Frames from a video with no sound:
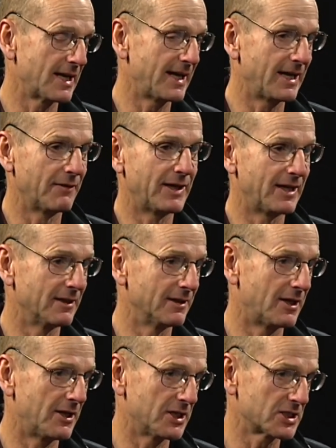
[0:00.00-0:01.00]
out of our
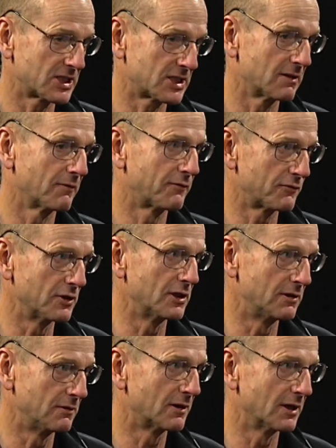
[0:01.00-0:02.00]
last
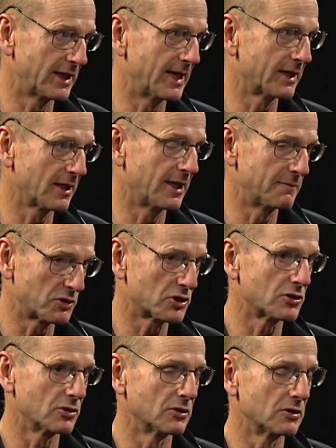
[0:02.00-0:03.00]
three GLIAC
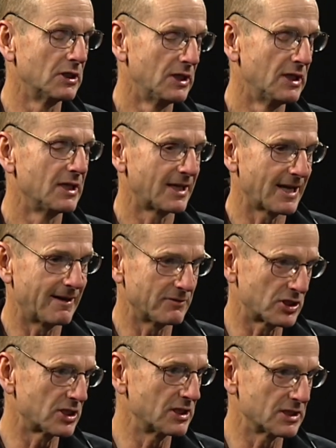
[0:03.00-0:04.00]
games to
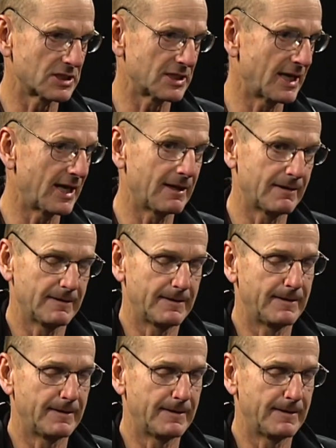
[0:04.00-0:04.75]
guarantee us that.